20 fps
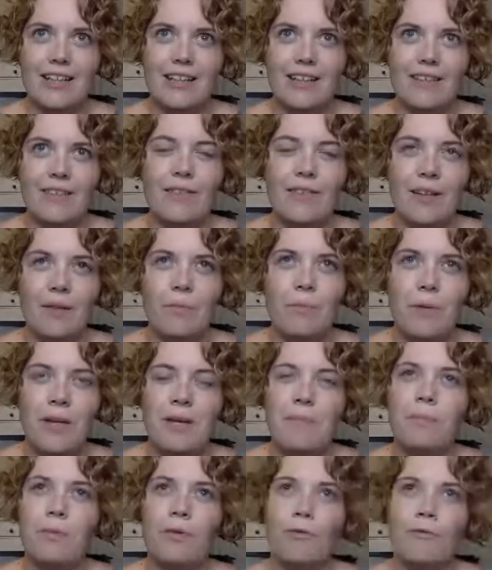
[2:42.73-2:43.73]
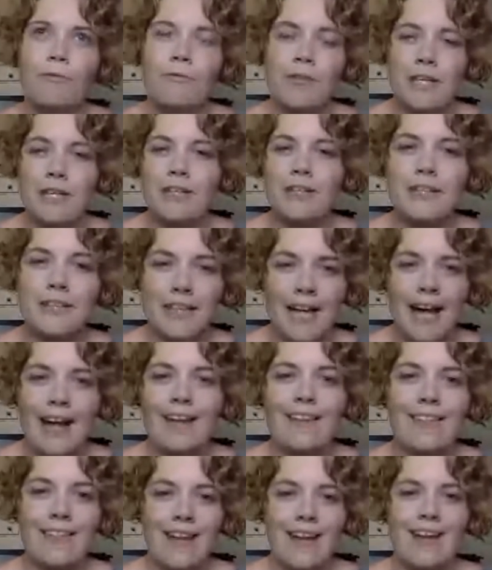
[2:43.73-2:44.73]
that people feel
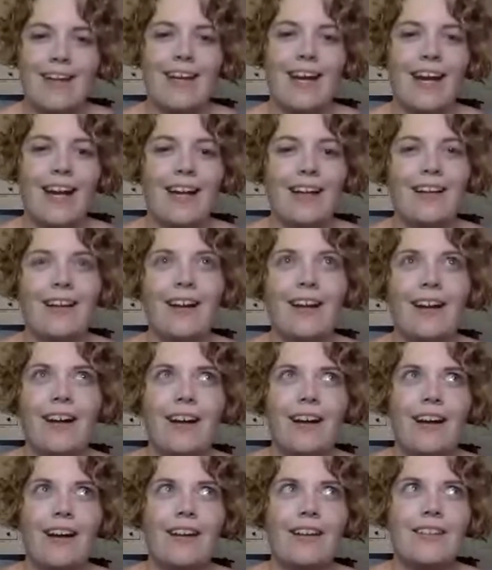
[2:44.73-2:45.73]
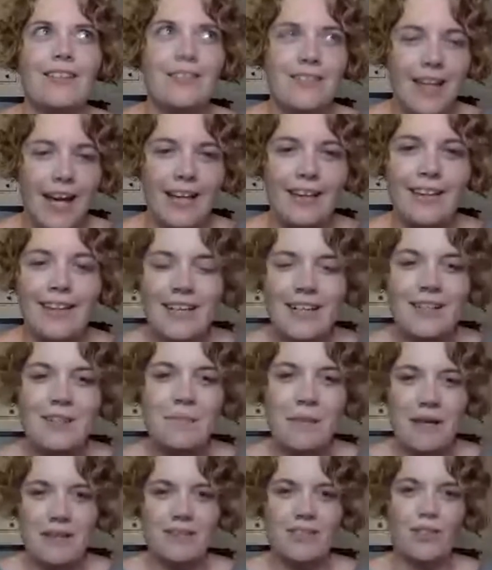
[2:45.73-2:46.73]
like they can send these
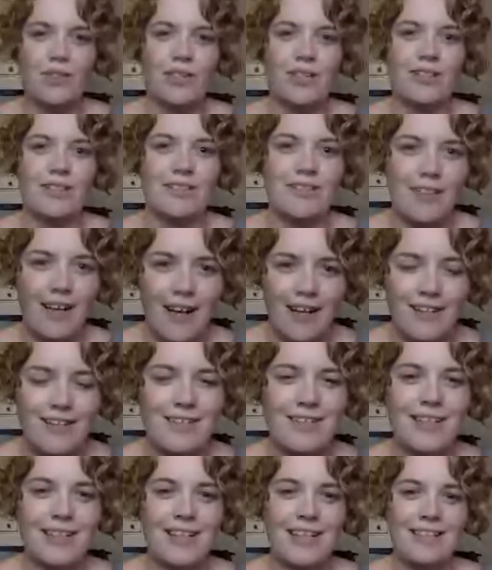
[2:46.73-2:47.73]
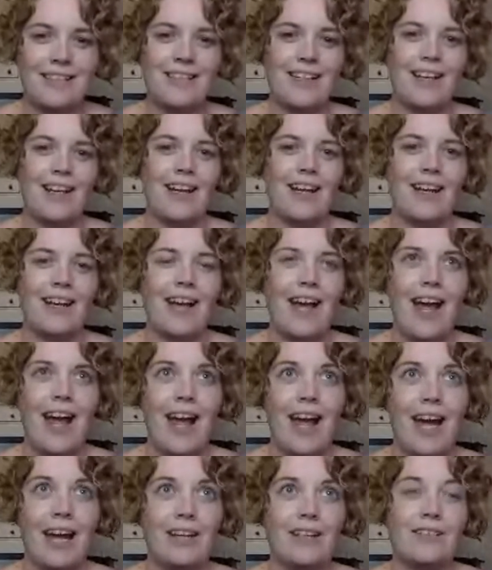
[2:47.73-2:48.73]
messages unsolicited.
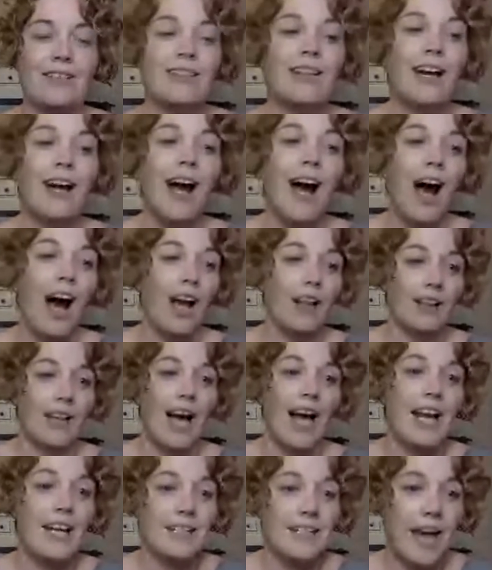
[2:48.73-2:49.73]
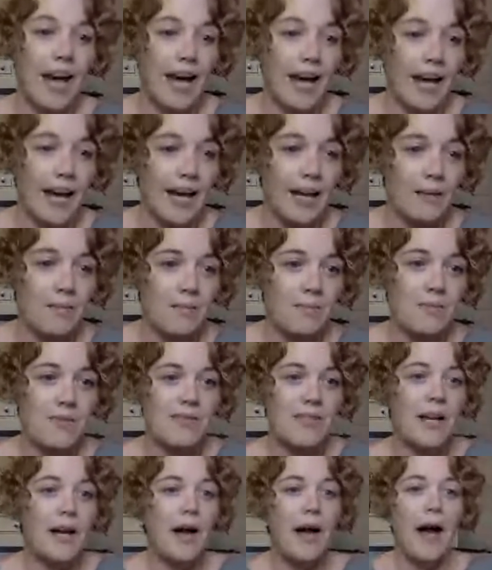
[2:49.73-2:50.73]
And a lot of
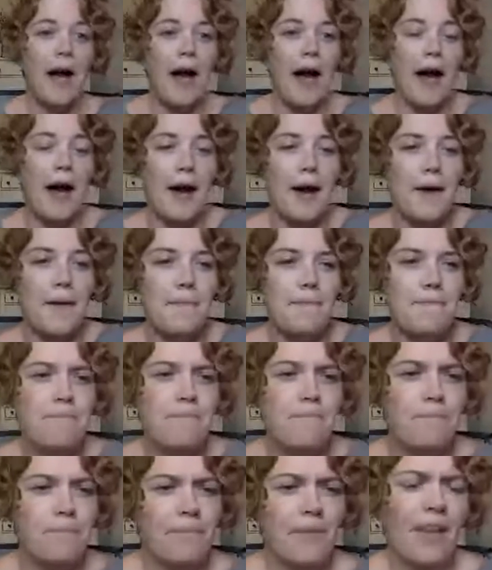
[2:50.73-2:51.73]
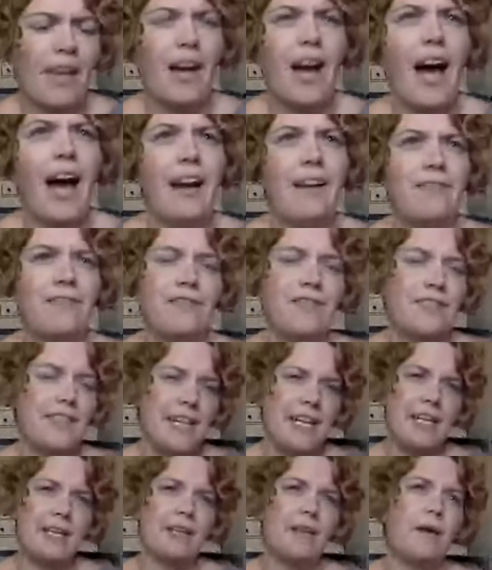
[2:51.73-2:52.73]
times, I've
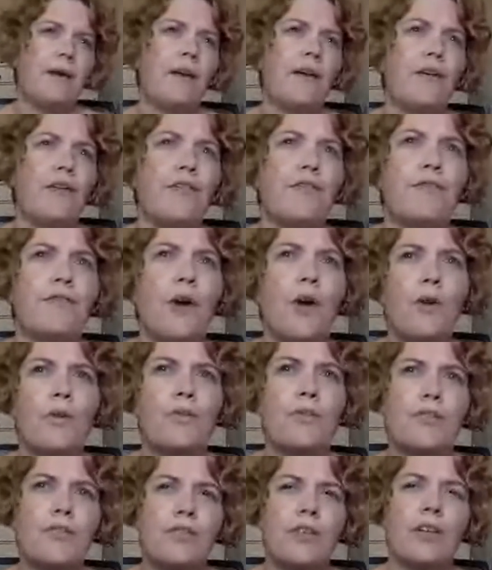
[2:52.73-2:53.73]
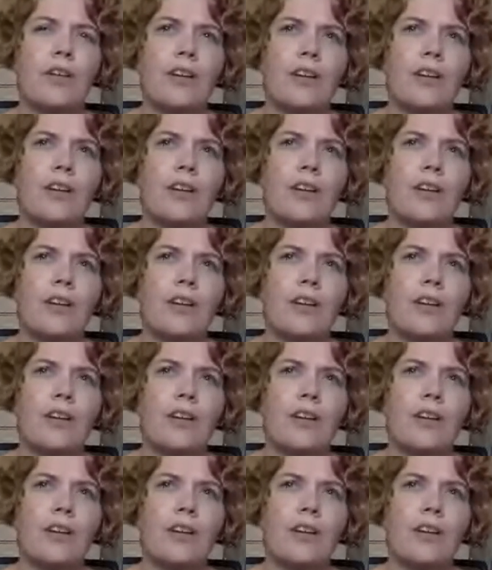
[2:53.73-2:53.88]
seen folks,